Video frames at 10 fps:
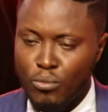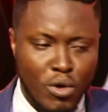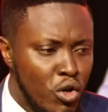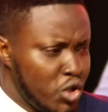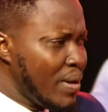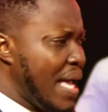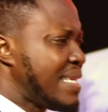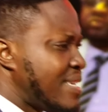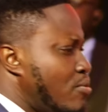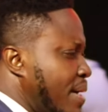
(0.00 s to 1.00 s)
You see, when I entered that
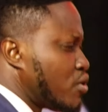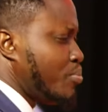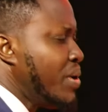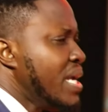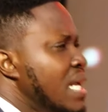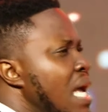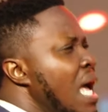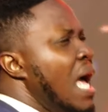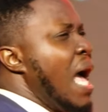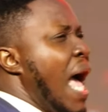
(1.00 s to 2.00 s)
room I was praying,
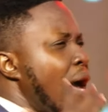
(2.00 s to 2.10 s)
I could